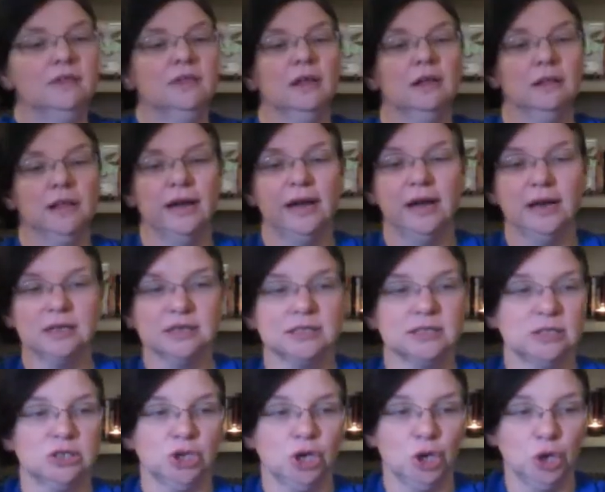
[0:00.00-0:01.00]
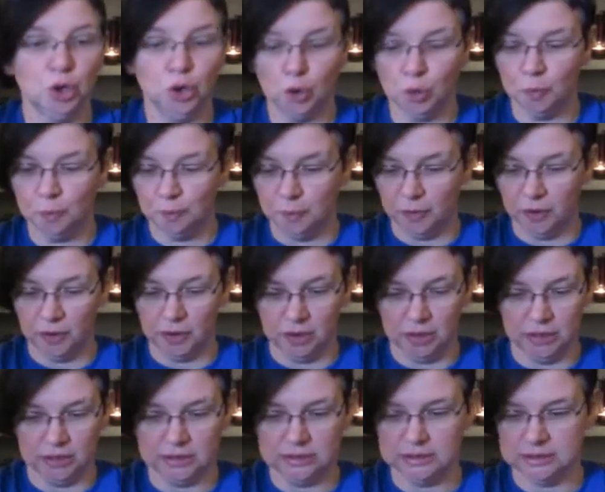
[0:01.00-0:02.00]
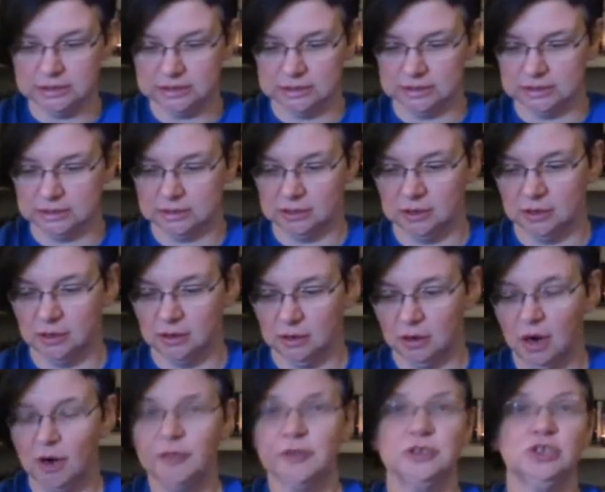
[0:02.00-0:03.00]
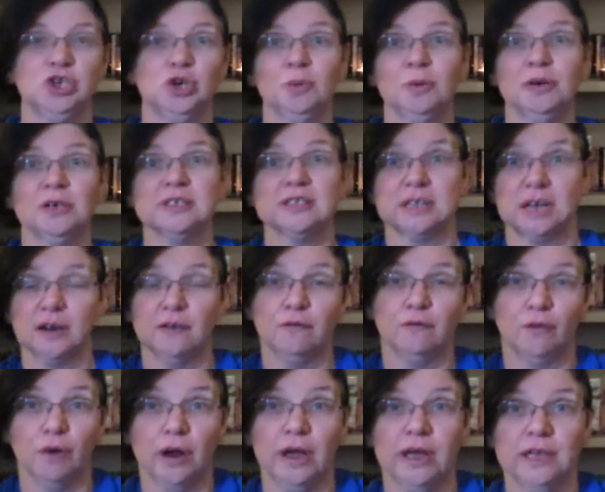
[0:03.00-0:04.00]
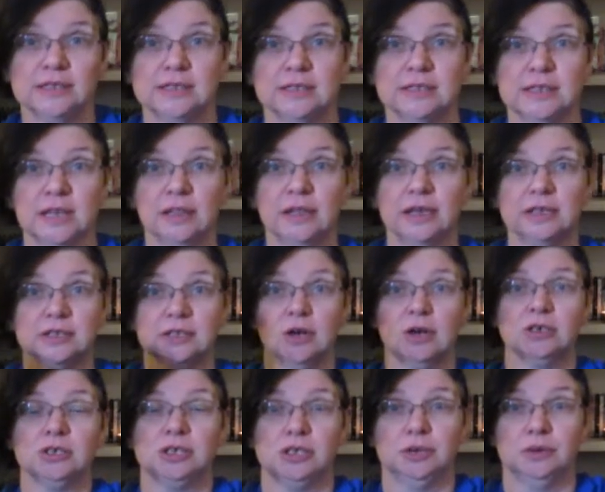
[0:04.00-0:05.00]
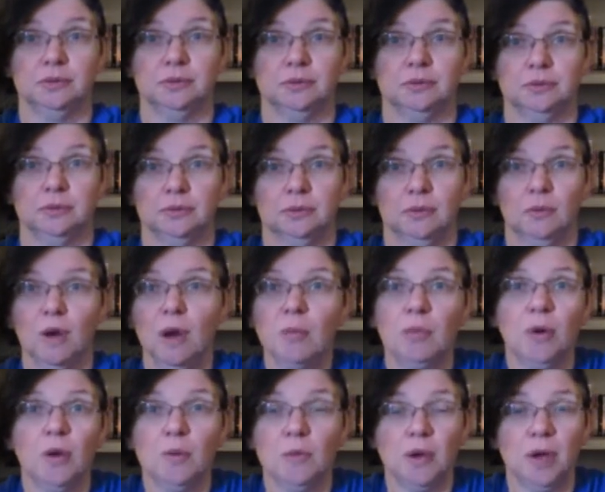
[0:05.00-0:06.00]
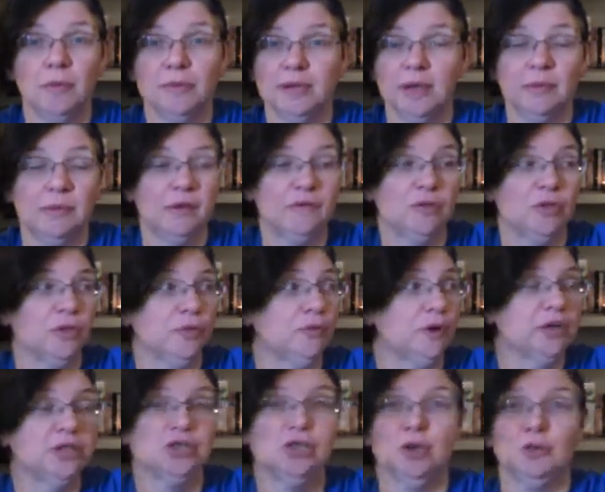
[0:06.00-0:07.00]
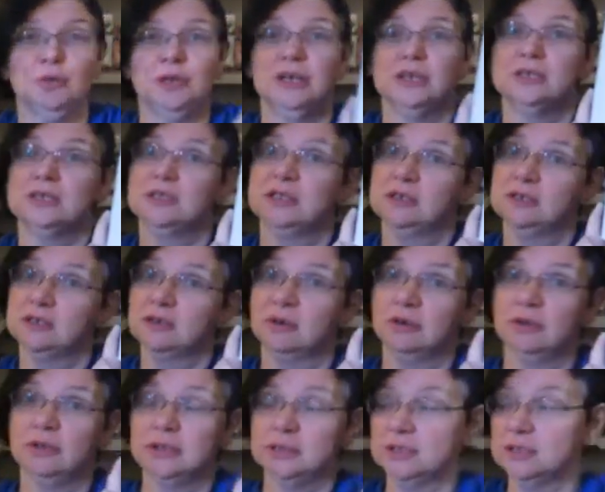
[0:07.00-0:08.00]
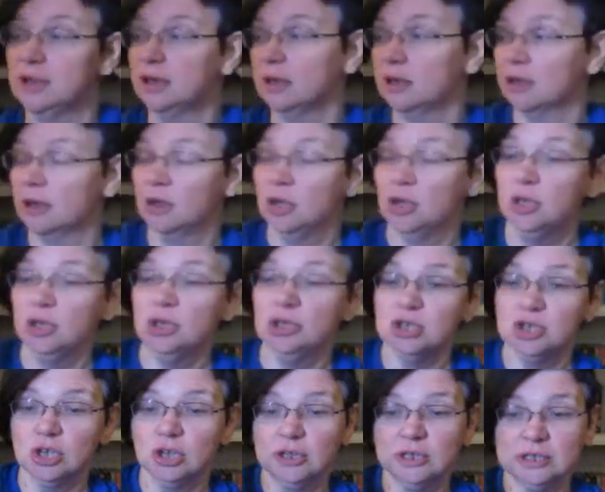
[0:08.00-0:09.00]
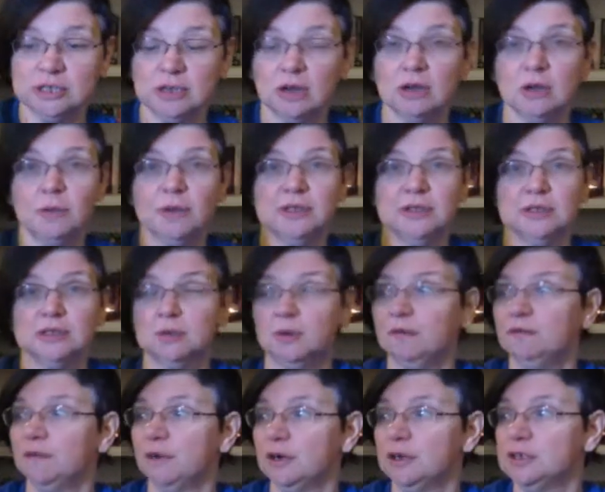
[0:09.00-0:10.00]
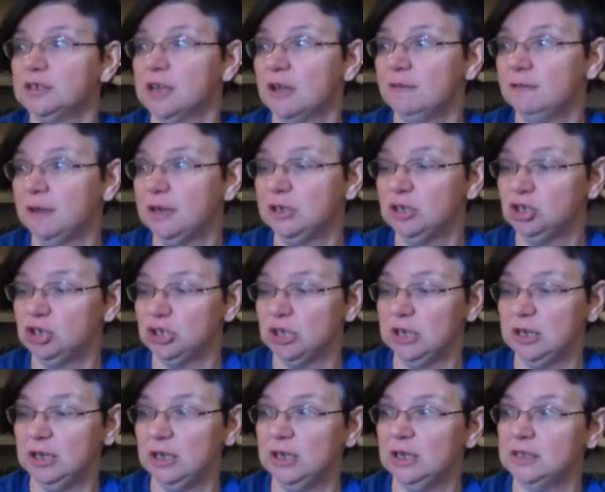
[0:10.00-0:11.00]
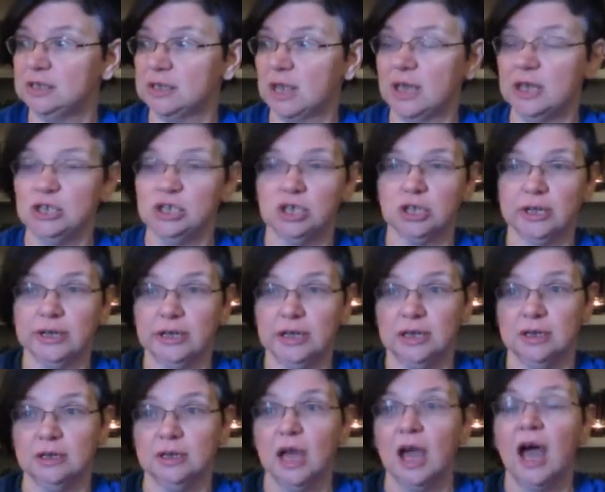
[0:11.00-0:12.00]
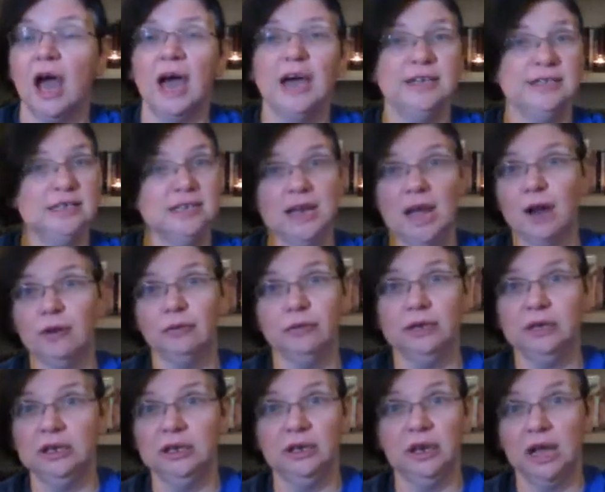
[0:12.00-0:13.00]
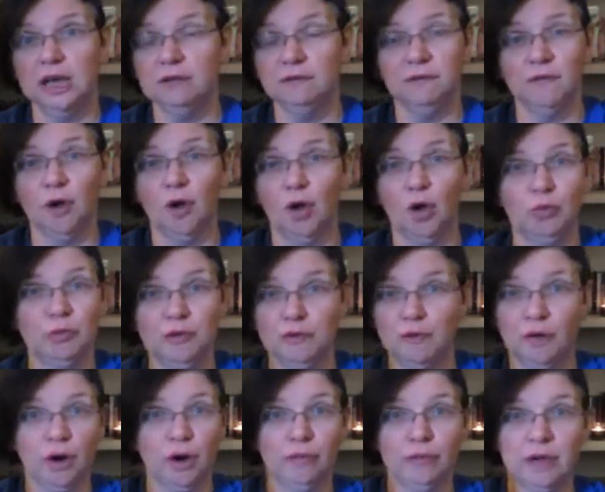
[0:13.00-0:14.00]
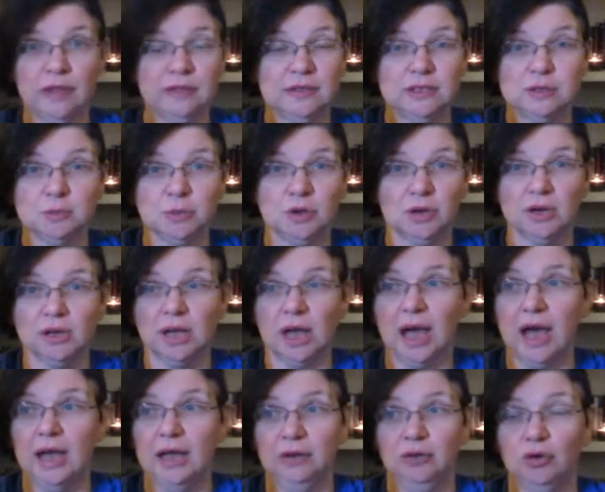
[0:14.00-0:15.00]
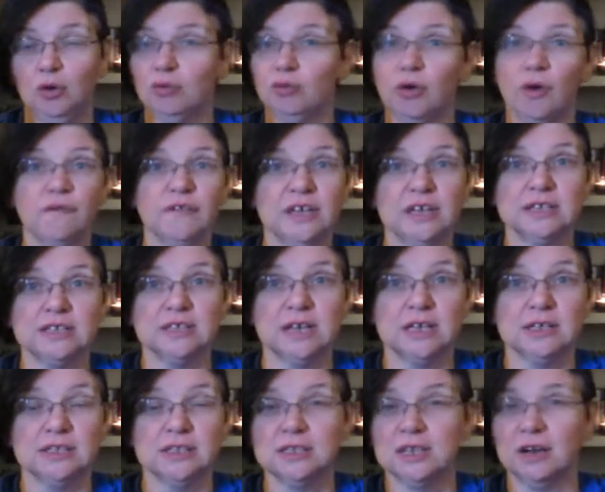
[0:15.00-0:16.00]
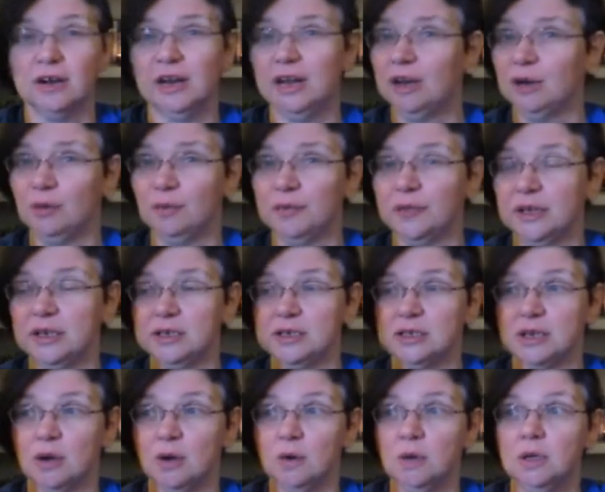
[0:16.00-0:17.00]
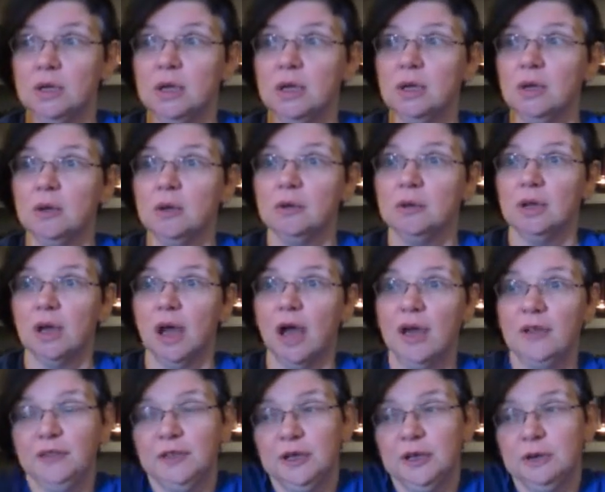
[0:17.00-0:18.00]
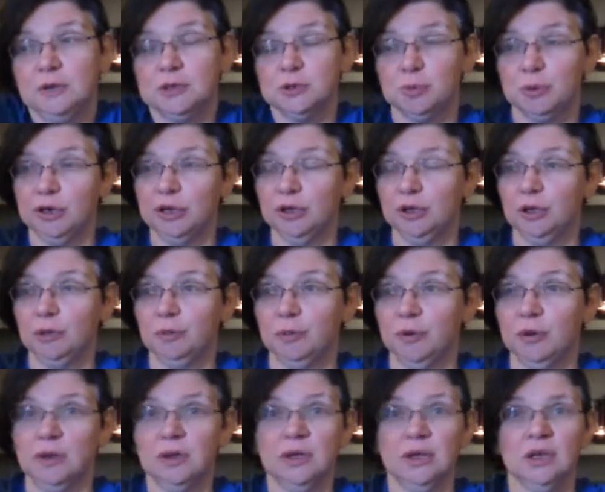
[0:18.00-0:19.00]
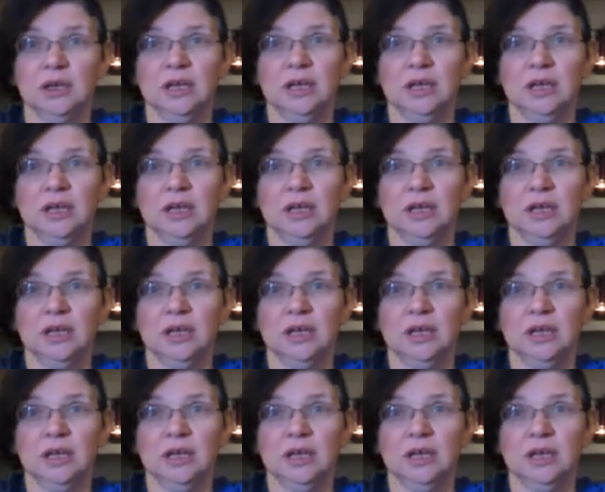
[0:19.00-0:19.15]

the last two books are the two books that I've read since I last talked to you. Womp, womp, womp. Yep, I've only read two because this girl is thick. So let's talk about this one first. I finished it. It's Edgeland. I did not read Nightfall before I read this book. I don't know if that's necessary. I don't think so. I think it was a pretty good book.